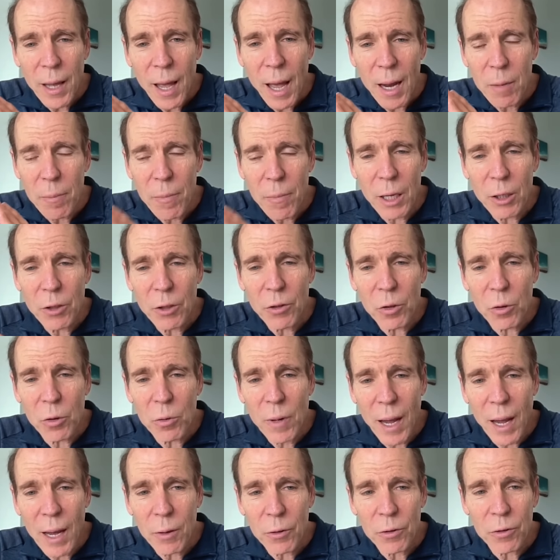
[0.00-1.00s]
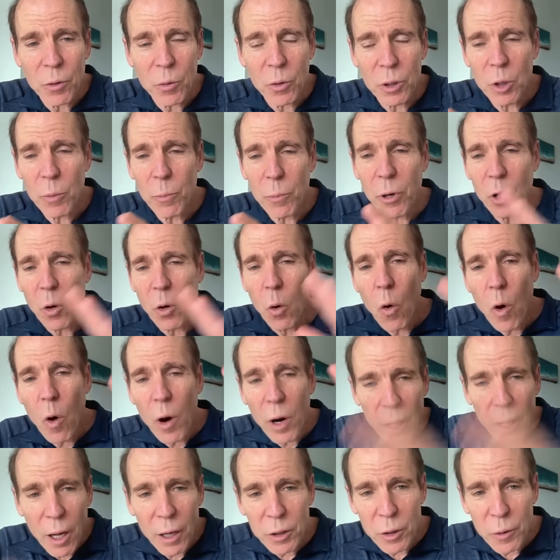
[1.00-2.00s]
and it makes you now so when you put
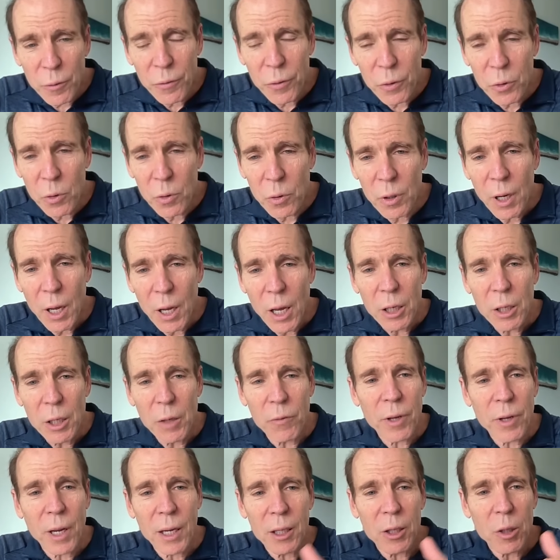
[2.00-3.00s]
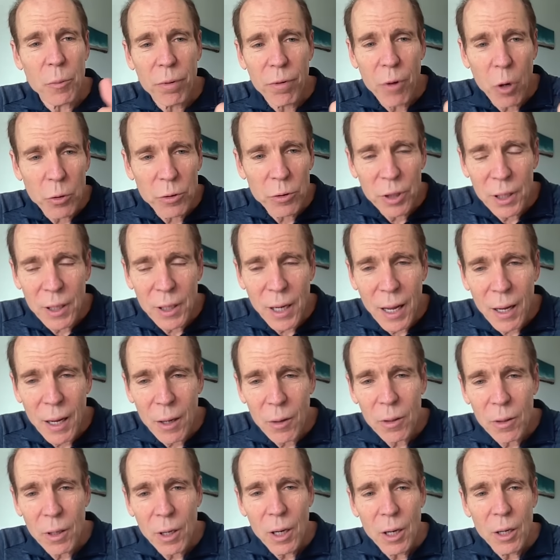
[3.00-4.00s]
oil on your food you've taken the protein
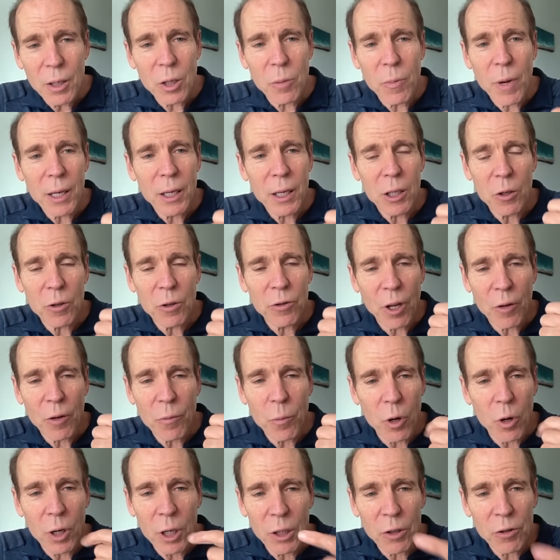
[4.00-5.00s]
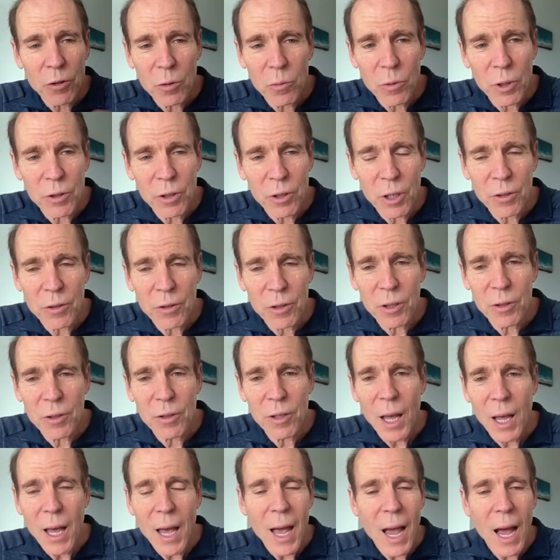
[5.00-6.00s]
out you're making yourself more insulin resistant